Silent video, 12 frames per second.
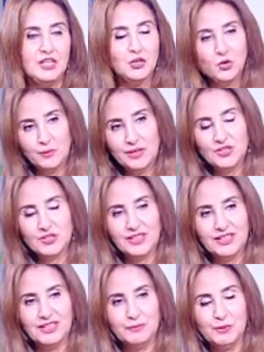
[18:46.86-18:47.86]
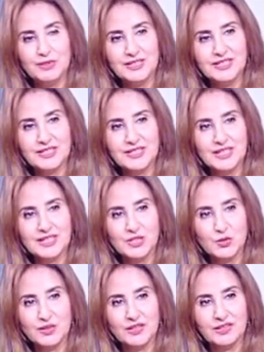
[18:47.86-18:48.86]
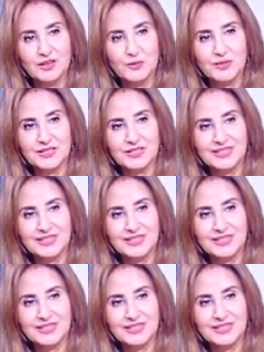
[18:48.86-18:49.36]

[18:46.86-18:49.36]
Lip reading: You're majoring in political science or economics?